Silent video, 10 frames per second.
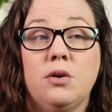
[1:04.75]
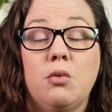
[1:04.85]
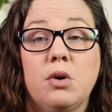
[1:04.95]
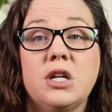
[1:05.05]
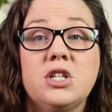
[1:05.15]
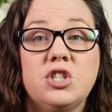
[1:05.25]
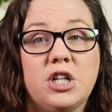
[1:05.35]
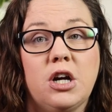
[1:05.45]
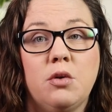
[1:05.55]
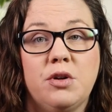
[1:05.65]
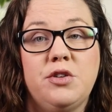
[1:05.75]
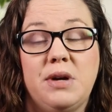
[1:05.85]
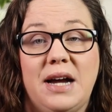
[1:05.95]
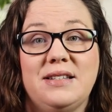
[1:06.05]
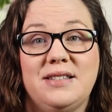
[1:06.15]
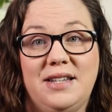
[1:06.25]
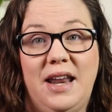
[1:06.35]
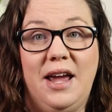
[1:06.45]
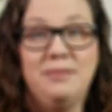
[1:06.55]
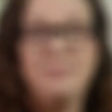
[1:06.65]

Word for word: So I wanted to share it with you guys today.